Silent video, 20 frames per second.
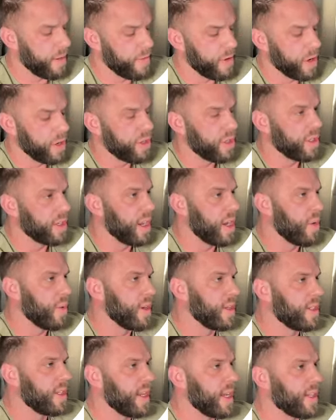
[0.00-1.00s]
If you're using
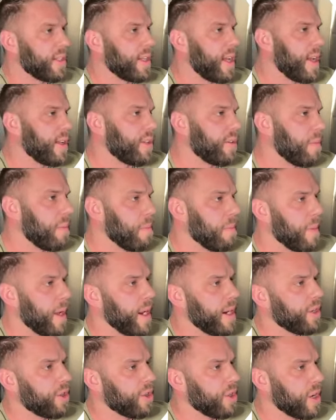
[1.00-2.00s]
Tailwind CSS,
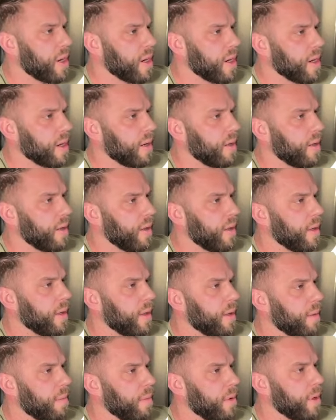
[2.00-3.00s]
make sure,
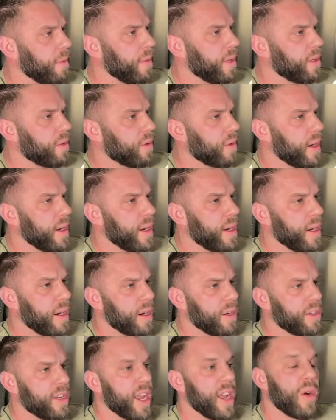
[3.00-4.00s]
boom, this right
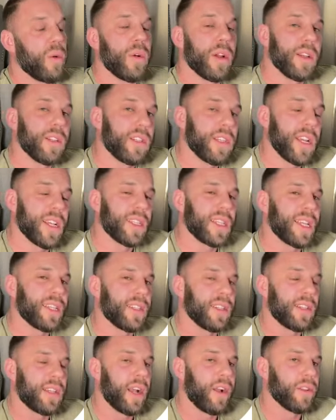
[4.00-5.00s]
here, Tailwind
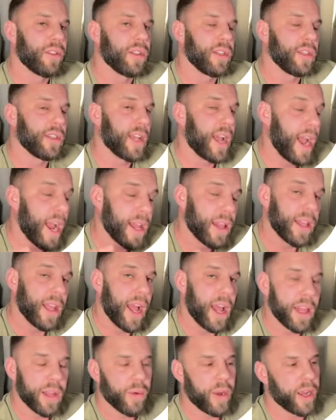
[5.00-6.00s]
CSS IntelliSense. Highly,
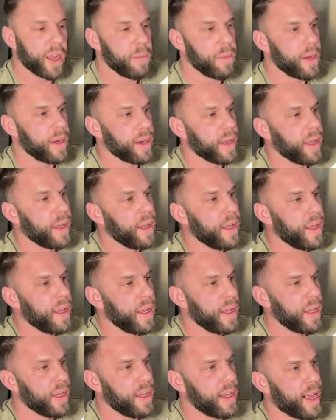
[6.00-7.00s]
highly recommend it.
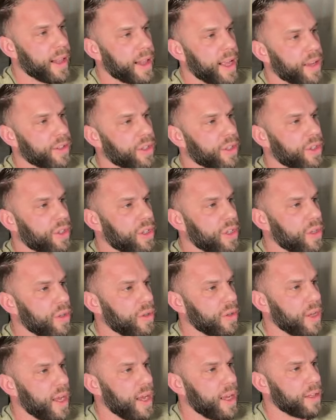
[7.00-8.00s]
It allows us to
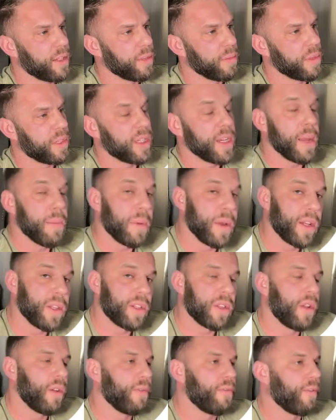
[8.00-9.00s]
use uh, some
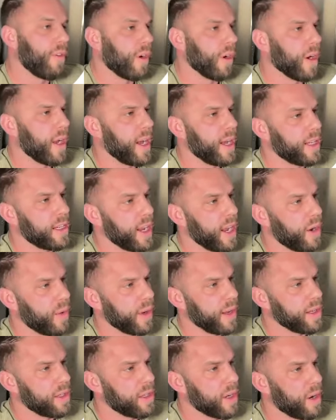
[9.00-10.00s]
snippets for uh, Tailwind.